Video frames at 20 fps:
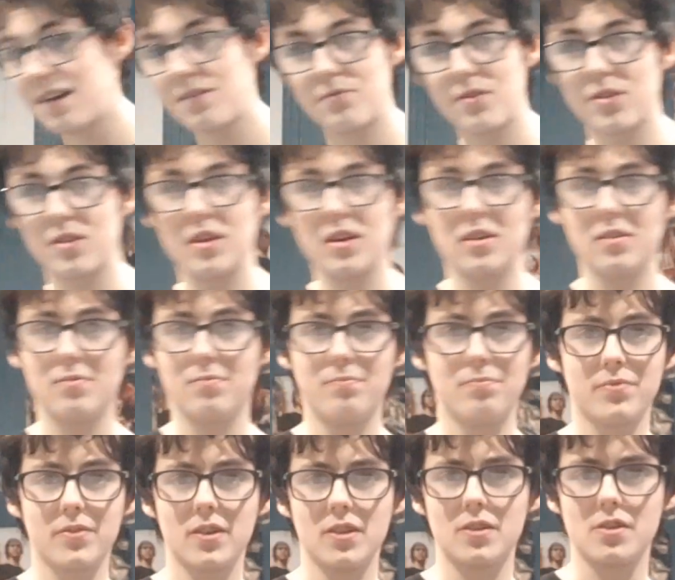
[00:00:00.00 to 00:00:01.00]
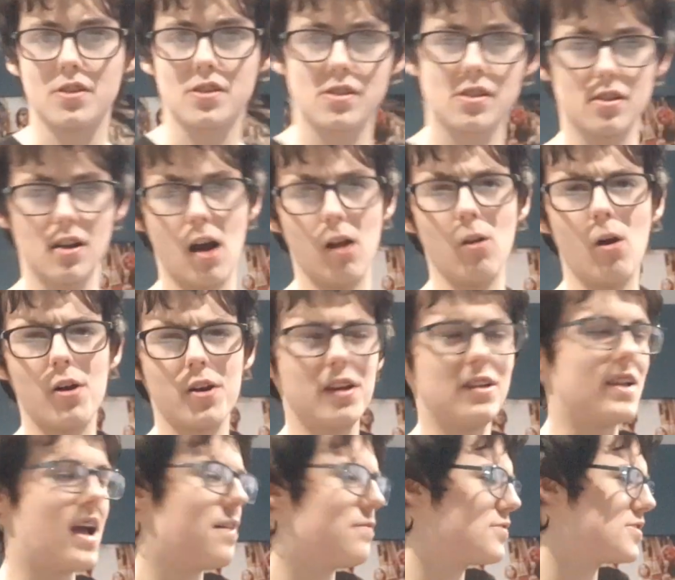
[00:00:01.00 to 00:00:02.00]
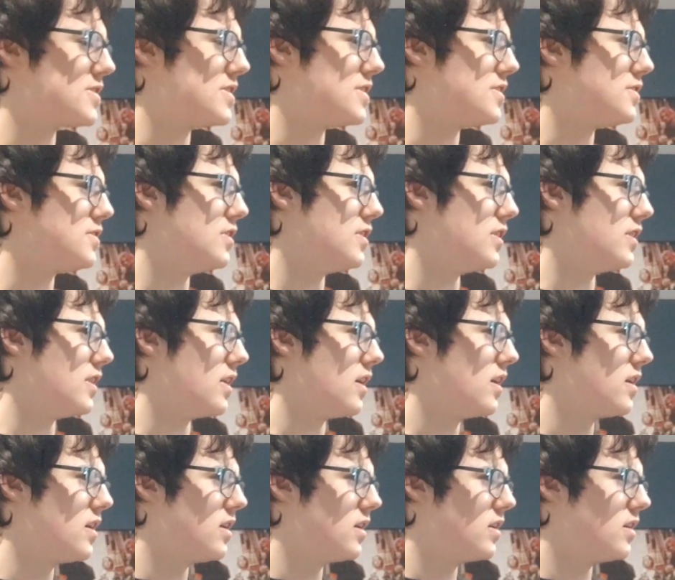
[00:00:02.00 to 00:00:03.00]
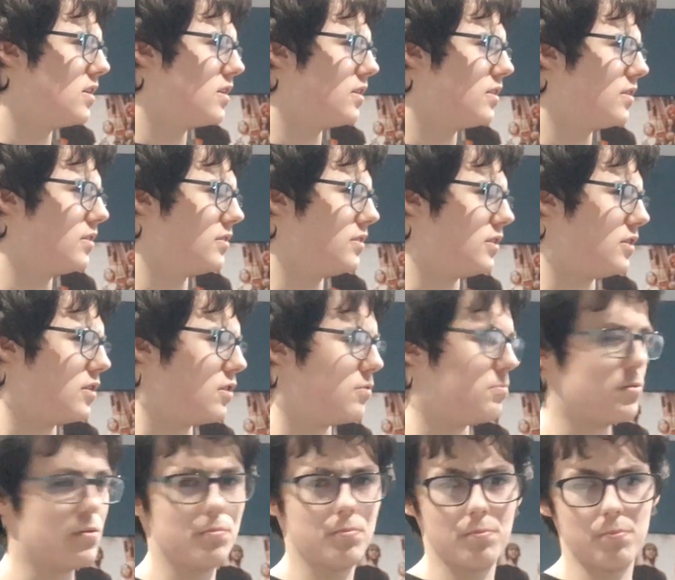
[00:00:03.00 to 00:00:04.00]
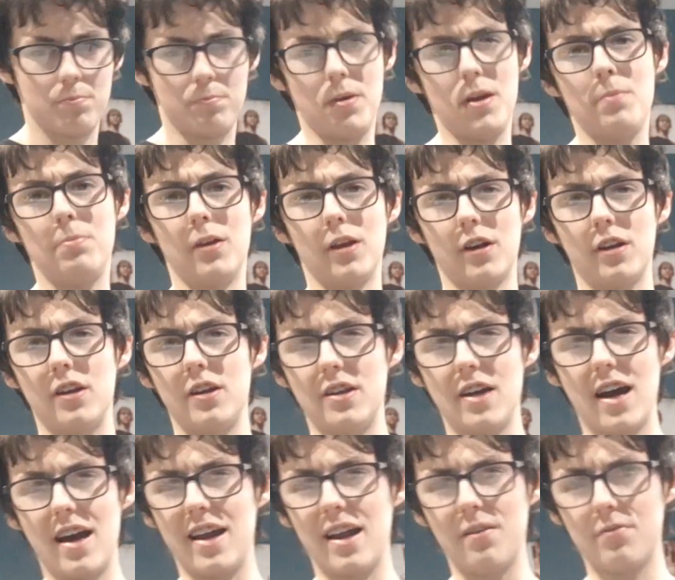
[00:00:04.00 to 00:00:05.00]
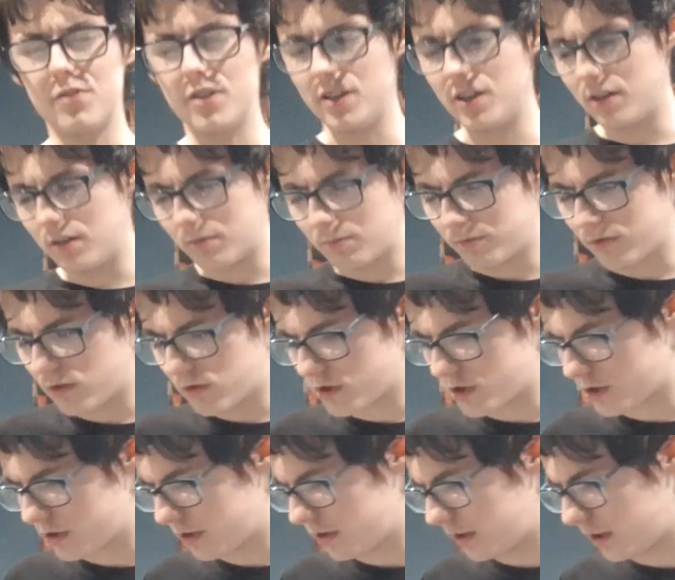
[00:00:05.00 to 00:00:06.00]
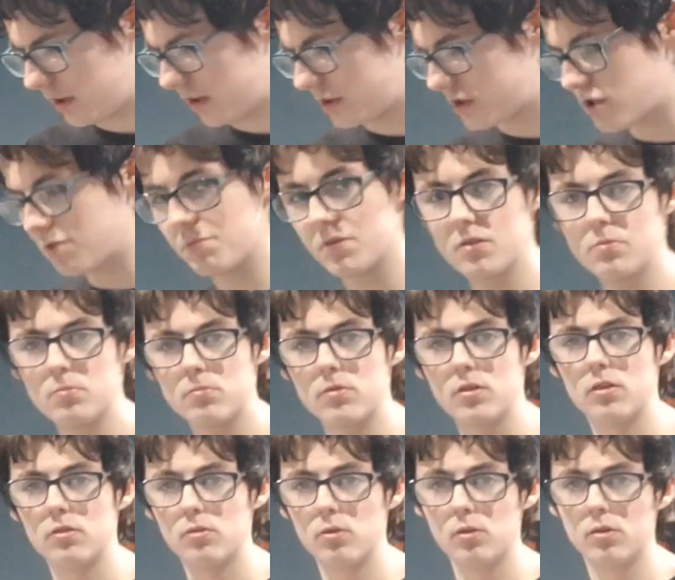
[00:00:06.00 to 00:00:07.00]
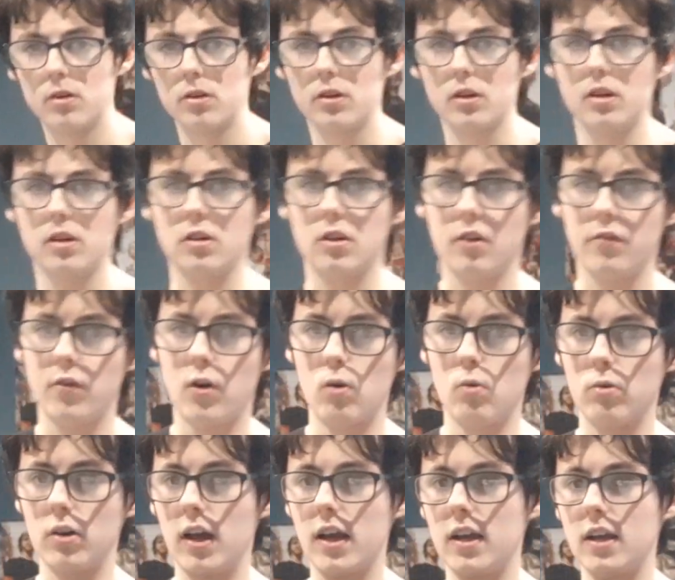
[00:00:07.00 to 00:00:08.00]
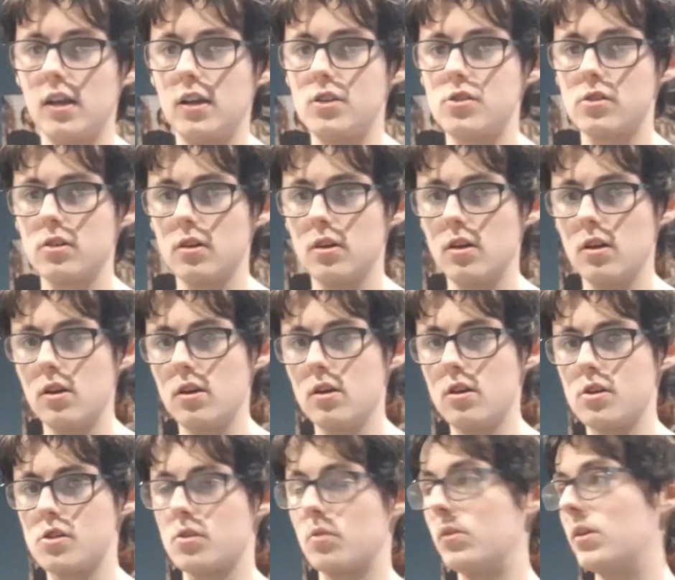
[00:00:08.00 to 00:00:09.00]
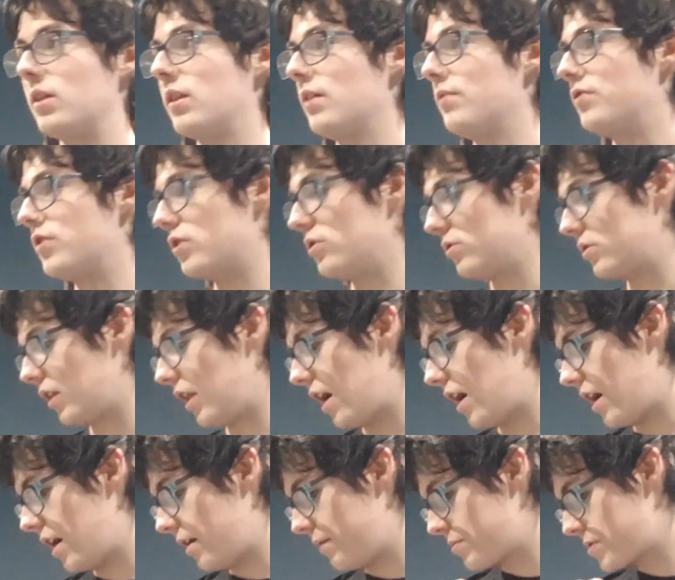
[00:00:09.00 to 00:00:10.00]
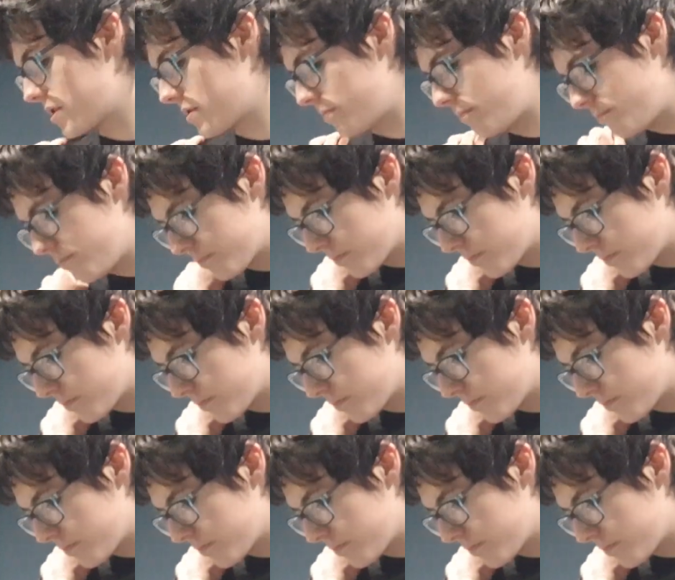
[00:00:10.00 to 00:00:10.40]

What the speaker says: everything. Just a lot of deaths this year, but people are going to die every year, unfortunately. Some of them were luckily of old age, so they lived good lives.